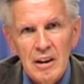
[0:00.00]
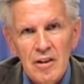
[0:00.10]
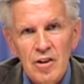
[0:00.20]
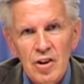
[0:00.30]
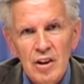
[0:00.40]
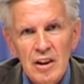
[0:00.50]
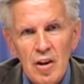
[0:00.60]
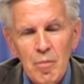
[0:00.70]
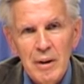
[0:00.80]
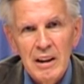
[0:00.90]
increased
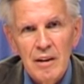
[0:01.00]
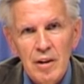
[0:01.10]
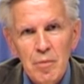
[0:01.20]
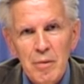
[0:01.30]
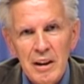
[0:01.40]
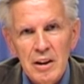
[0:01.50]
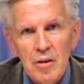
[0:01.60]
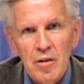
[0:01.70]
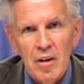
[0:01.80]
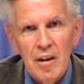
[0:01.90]
risk of bleeding with
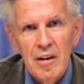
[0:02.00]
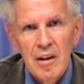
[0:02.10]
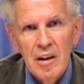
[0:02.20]
prasugrel.